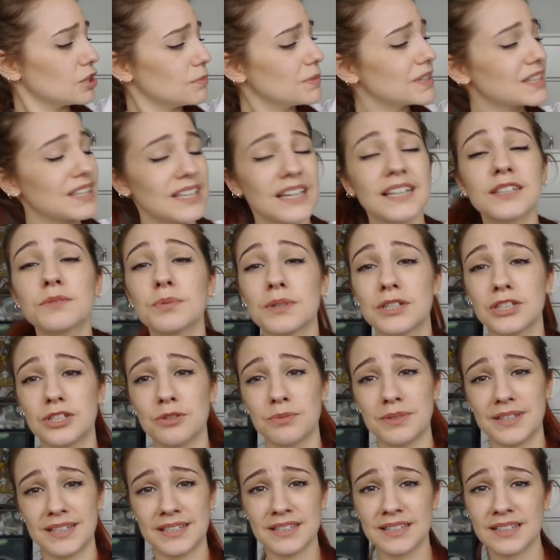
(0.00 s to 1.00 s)
So many things we could
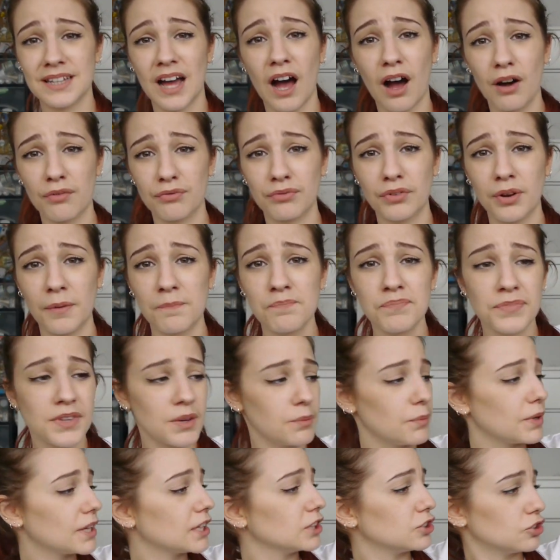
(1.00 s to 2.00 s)
do with this stuff.
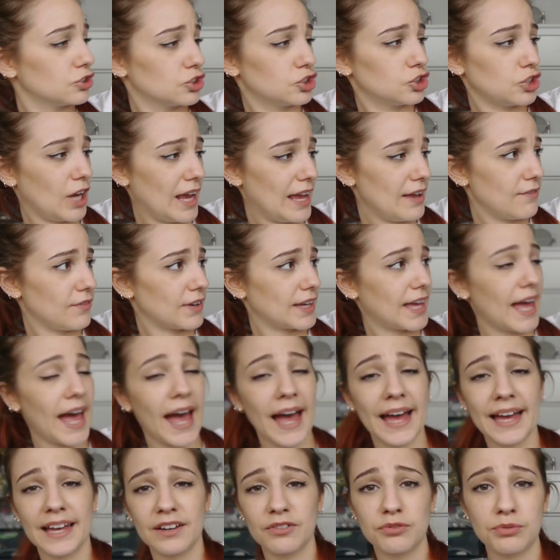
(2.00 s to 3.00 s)
We could shave a
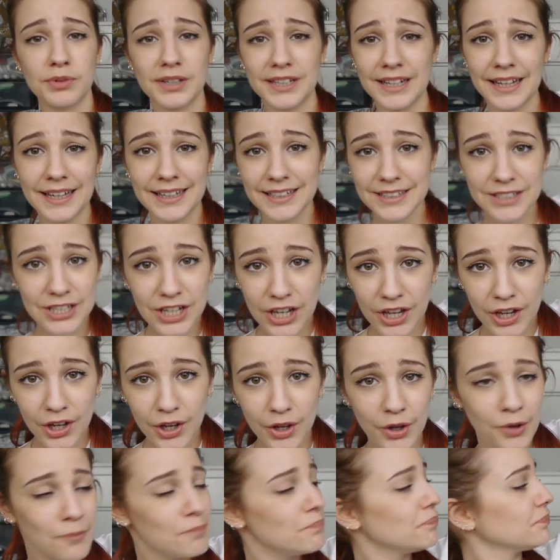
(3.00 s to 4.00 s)
cat if we need
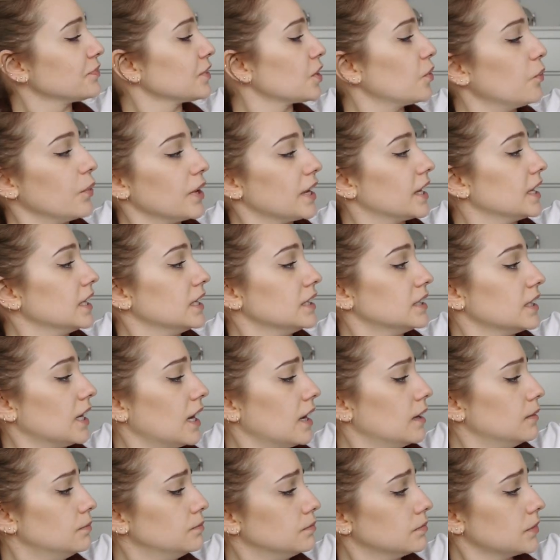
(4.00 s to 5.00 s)
to. We could
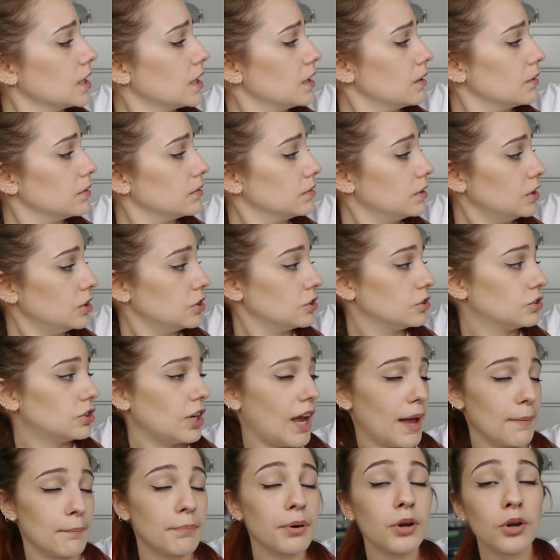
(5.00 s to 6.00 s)

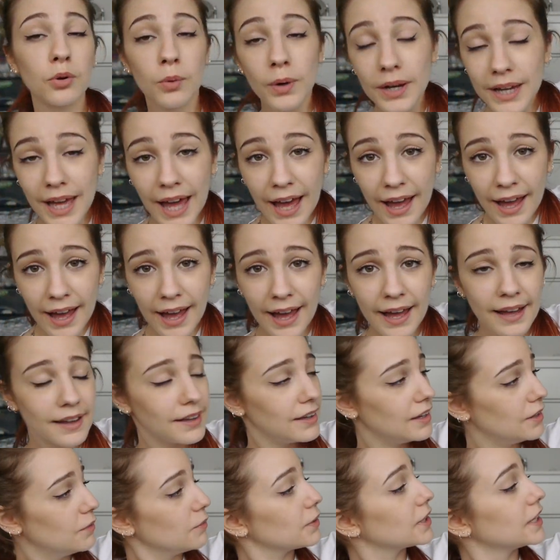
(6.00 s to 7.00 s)
shampoo a cat.
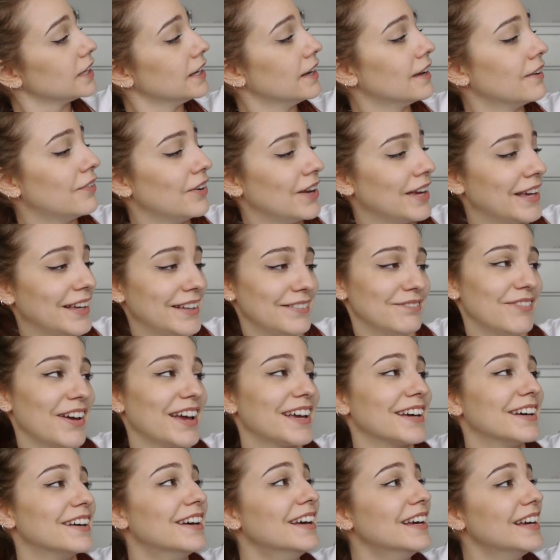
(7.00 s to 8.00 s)
We could
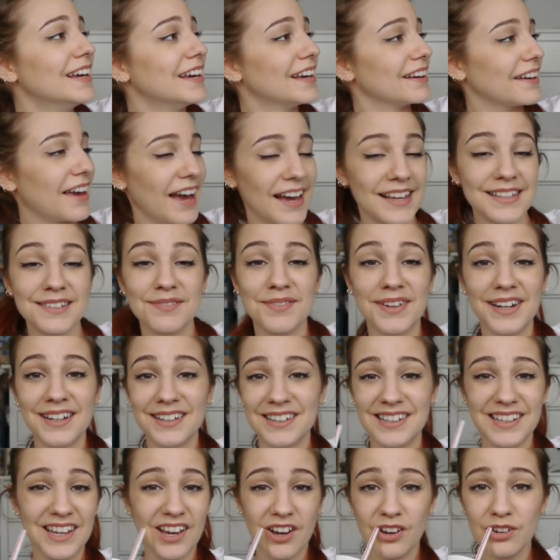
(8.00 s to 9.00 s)
make a cat smell a
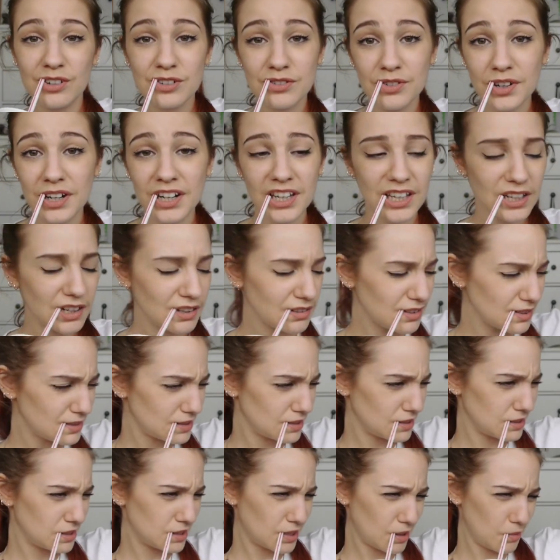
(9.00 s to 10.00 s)
deodorant. You know,
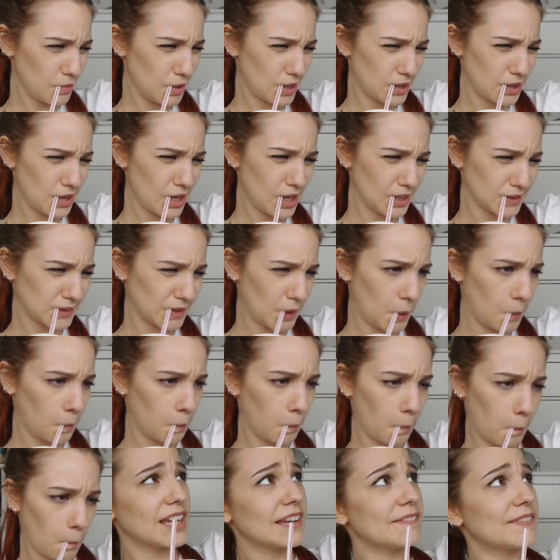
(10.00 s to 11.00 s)
there's just so many things.
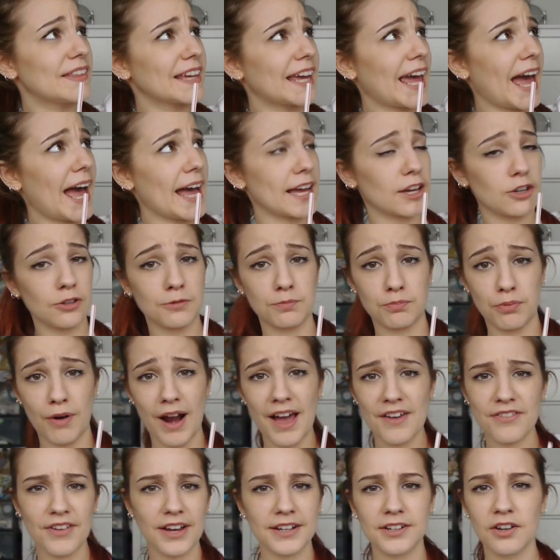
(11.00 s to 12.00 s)
Give the cat good
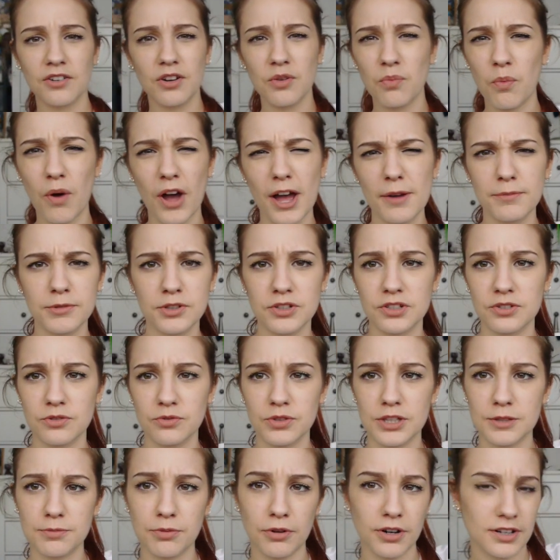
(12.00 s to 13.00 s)
breath. I don't know why I'm using
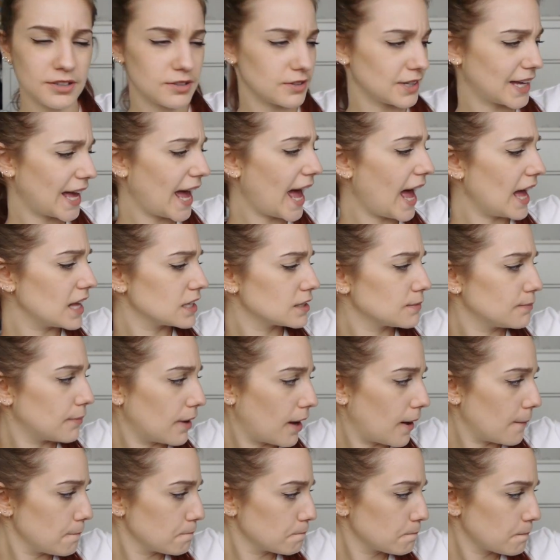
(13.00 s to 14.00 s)
all these products on cats,
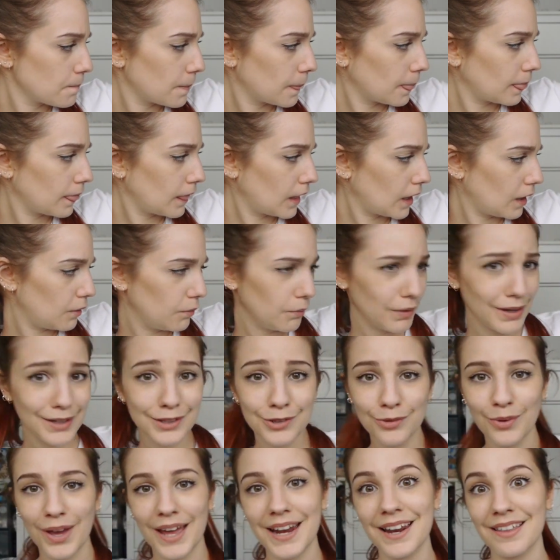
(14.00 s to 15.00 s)
but we could
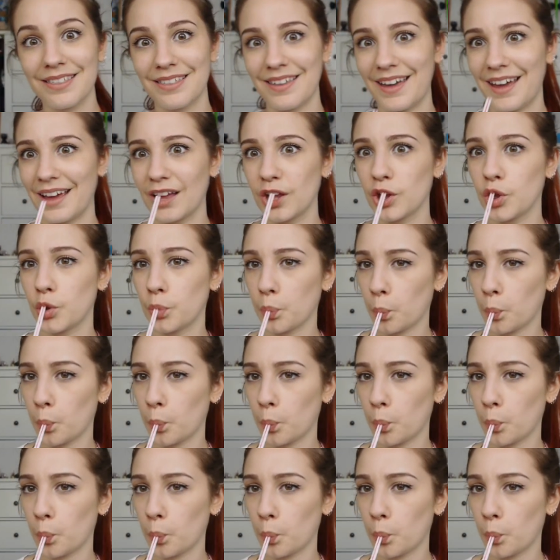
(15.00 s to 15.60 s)
do anything.